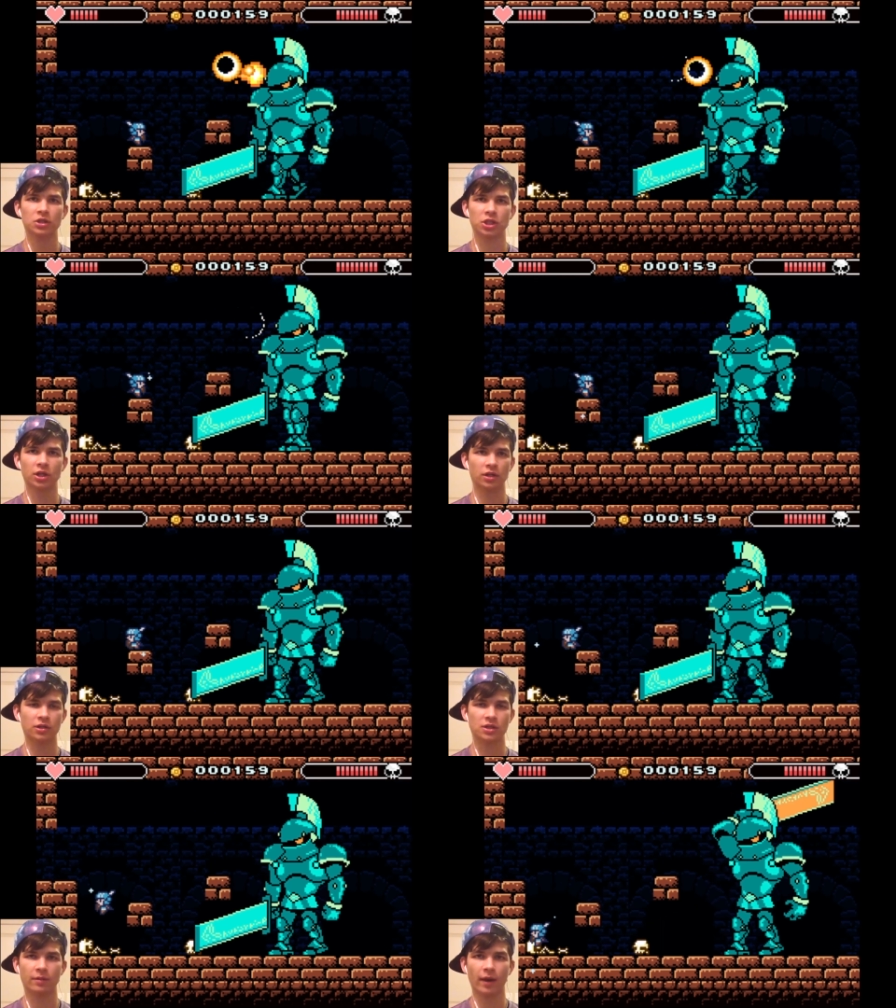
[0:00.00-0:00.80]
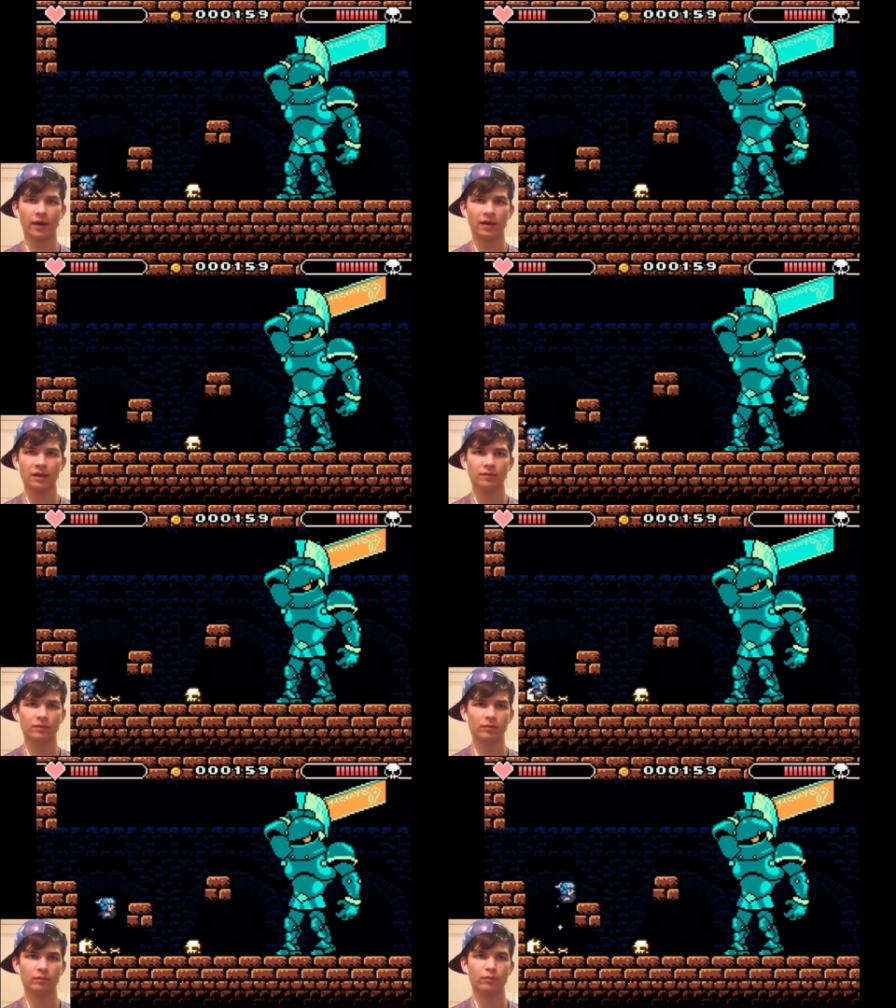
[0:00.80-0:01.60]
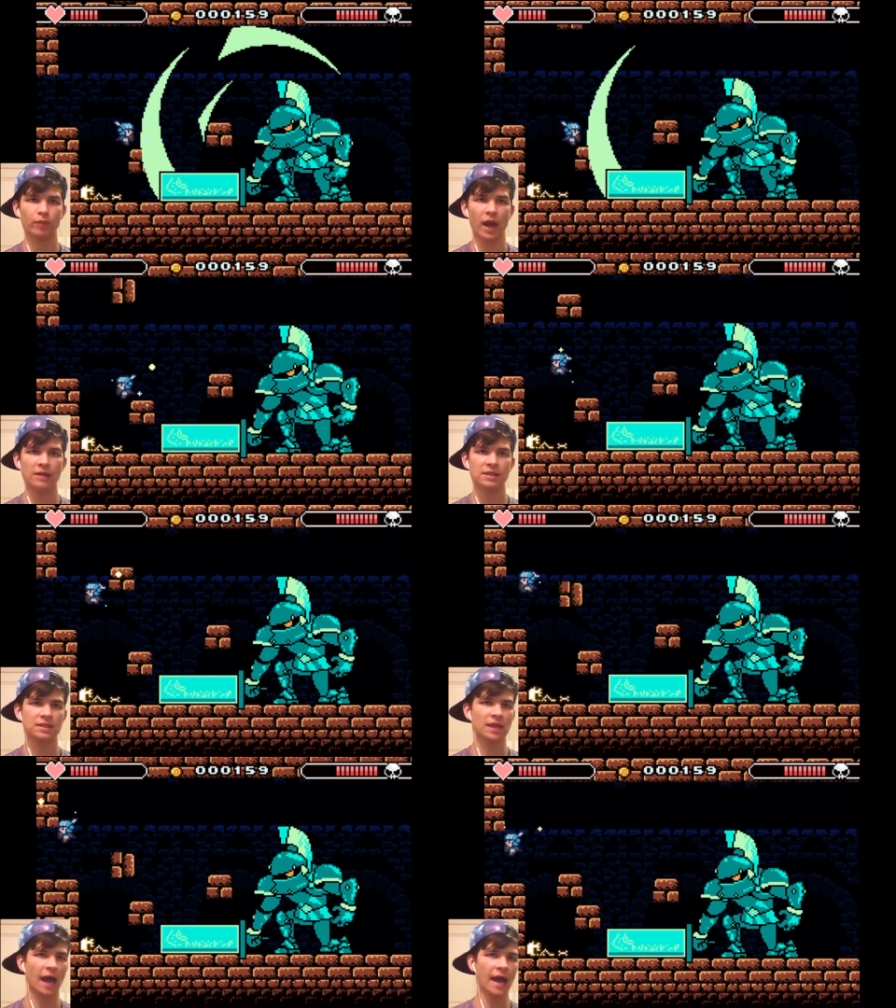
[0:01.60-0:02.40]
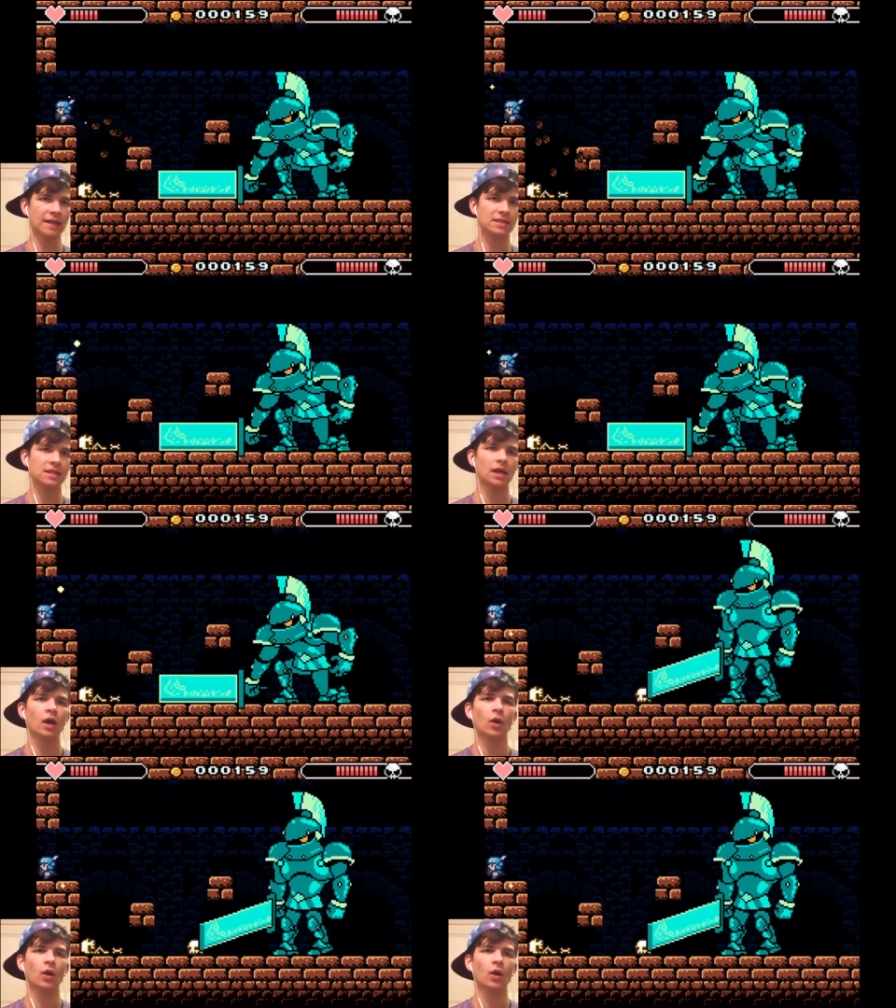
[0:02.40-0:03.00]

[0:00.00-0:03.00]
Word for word: cheers in my past tense!